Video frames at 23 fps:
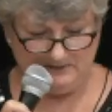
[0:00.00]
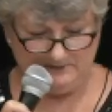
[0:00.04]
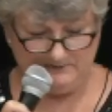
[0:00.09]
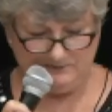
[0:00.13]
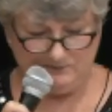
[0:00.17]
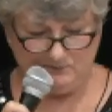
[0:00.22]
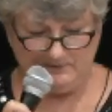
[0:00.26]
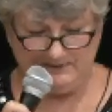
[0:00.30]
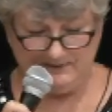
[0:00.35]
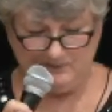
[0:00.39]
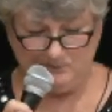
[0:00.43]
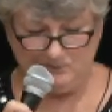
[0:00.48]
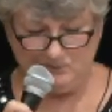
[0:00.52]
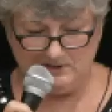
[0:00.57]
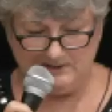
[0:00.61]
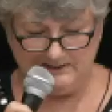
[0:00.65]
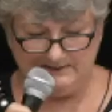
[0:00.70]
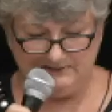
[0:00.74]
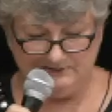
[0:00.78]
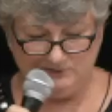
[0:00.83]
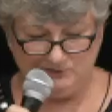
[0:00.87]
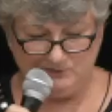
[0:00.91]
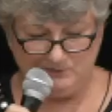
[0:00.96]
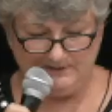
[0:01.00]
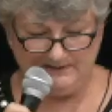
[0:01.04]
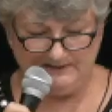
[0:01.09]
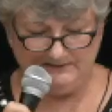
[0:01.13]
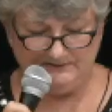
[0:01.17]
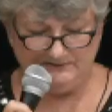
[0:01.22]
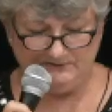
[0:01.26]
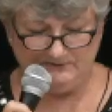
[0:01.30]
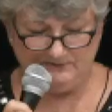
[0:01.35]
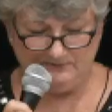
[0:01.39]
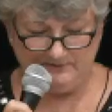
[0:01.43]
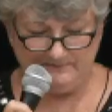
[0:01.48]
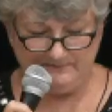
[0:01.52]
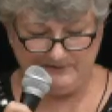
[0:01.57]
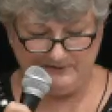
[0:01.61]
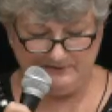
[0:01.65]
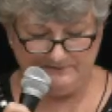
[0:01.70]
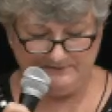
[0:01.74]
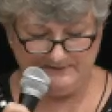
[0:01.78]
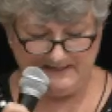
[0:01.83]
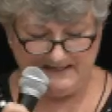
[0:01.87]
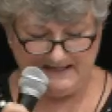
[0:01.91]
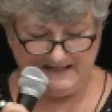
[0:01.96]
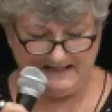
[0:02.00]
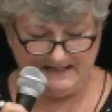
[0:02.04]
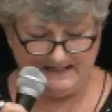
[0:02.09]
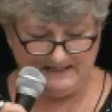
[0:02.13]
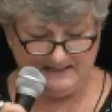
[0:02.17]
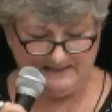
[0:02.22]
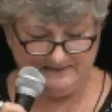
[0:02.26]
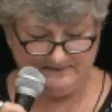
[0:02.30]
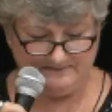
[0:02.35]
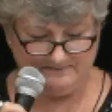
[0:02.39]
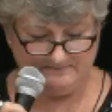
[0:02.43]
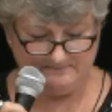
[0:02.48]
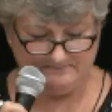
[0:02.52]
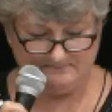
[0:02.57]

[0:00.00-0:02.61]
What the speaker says: 21 and 22 are both A.